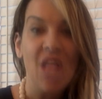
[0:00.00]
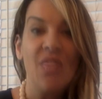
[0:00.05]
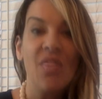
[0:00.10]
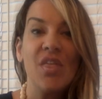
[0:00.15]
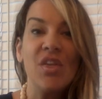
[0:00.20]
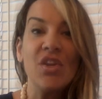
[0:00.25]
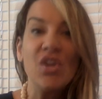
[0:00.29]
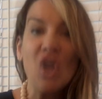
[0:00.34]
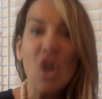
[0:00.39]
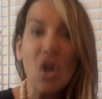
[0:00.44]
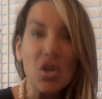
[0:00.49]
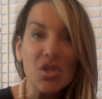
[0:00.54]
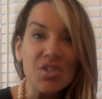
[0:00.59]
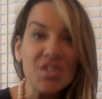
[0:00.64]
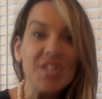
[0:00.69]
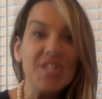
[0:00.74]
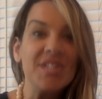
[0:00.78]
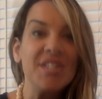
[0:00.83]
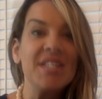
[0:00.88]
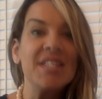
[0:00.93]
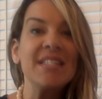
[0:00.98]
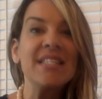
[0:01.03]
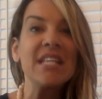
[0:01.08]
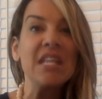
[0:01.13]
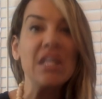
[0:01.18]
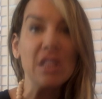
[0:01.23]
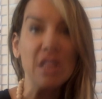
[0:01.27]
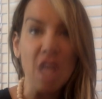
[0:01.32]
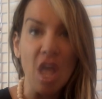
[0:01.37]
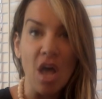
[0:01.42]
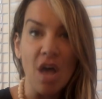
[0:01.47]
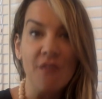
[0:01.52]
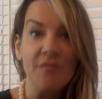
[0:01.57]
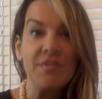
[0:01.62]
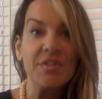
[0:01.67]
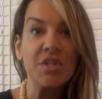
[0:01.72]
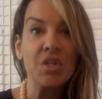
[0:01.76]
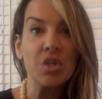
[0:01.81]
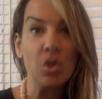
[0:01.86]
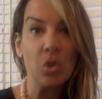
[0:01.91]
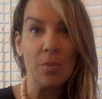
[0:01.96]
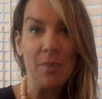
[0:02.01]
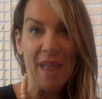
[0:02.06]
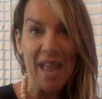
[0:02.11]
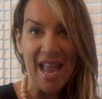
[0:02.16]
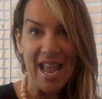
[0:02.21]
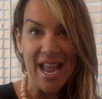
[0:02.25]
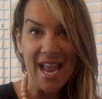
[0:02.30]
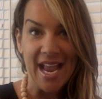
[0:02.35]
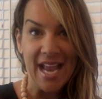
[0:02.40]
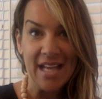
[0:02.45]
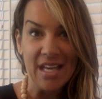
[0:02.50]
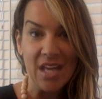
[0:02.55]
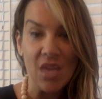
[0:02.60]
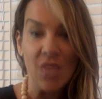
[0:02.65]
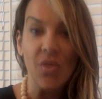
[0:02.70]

The narcissist loves your pain.